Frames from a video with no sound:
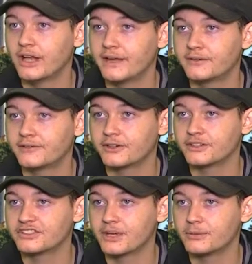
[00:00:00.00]
Like for
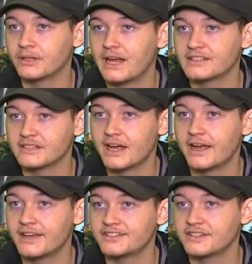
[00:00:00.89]
example, last
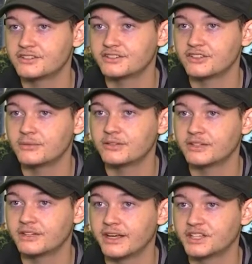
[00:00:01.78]
night I sent her
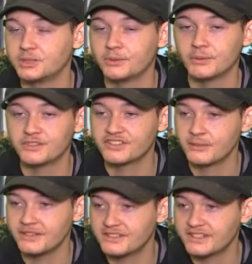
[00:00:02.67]
something and like she pretty much sent
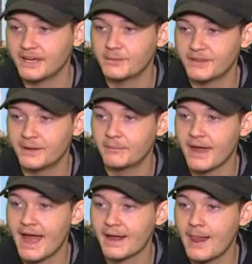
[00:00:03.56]
me the same thing
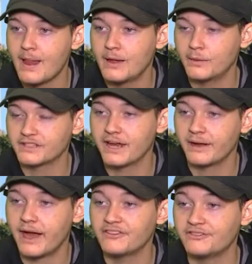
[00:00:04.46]
back, which like
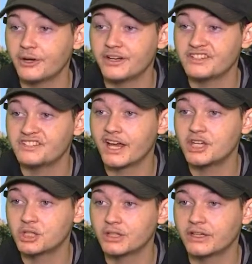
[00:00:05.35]
I felt
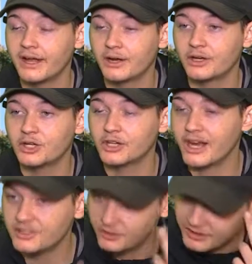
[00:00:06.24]
essentially like could
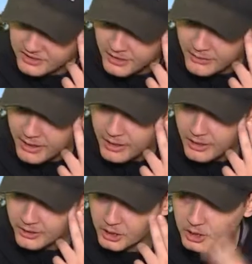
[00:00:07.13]
I do this on my
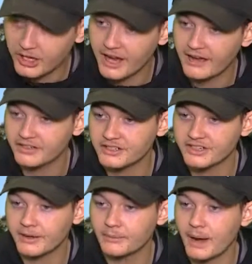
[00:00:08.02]
own or could I have? And it's
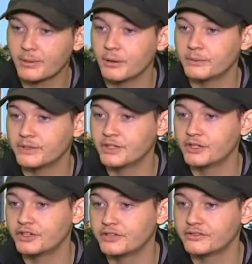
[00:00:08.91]
like I probably
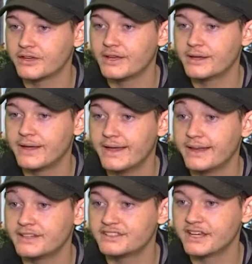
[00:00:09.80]
could have,
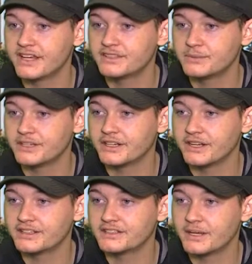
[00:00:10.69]
in a sense, but then
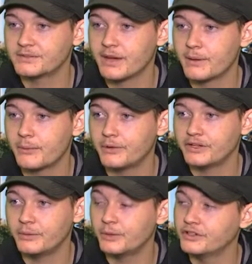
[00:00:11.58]
at the same time, I would
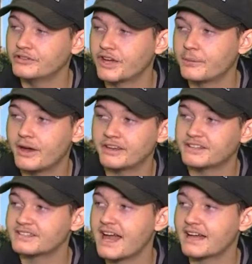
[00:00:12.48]
it wouldn't have come out
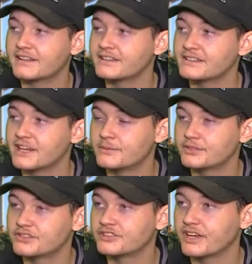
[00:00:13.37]
exactly the same.
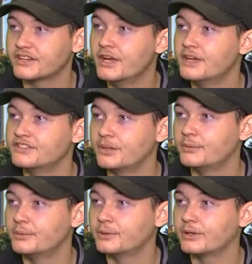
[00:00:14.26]
So it's just like some
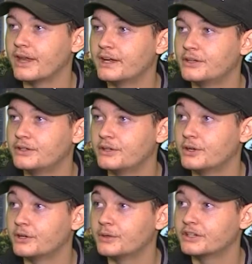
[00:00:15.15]
people are like
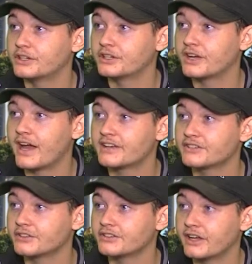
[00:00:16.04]
good at what they're good at.
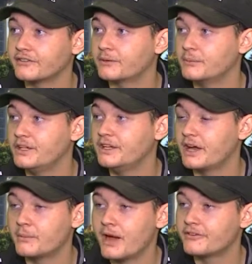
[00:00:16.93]
So it's like for me,
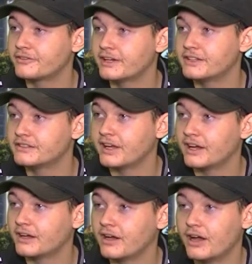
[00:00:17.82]
out of my friends,
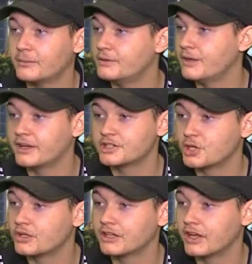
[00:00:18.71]
like I'll be like
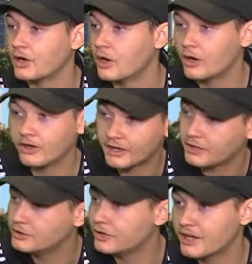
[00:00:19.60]
joking, like oh, like
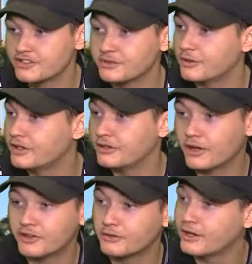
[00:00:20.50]
are you guys the one
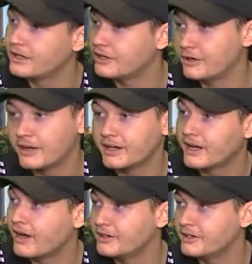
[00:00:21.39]
on the radio right
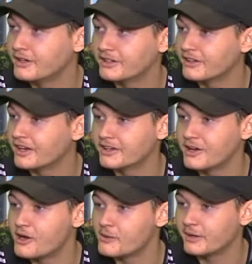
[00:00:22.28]
now? You know, and they're like
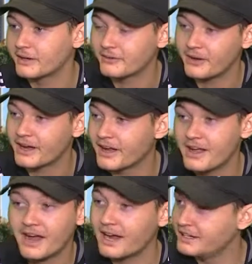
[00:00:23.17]
no, i am like well, like
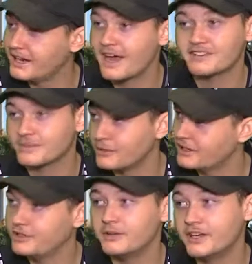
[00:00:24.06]
I need to ask
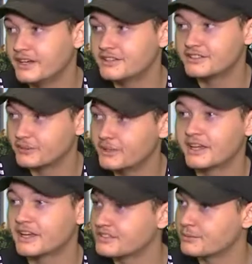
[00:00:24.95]
somebody who is, so we
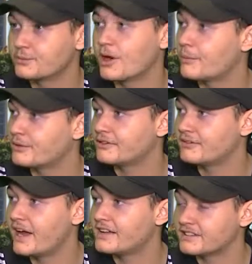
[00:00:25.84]
can get some proper
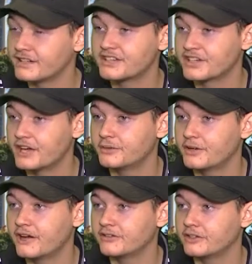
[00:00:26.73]
advice. And that's kind of
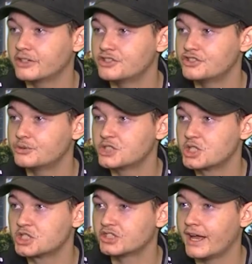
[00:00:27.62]
what I've learned too is
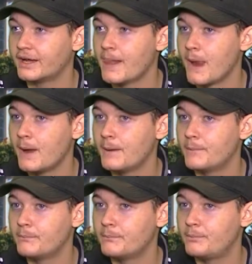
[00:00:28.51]
just like
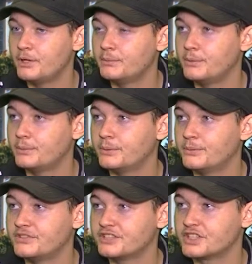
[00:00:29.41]
putting people in
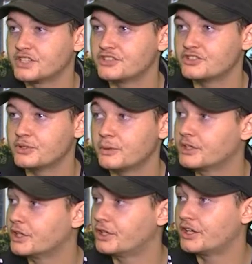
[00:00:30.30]
positions of doing what
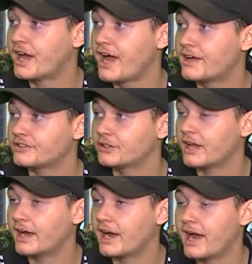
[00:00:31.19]
they're good at. So
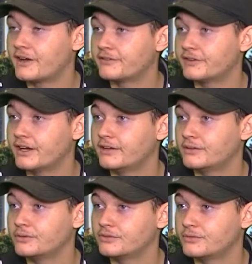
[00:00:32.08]
like I had a friend
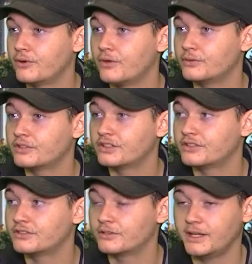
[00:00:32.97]
who's involved with this.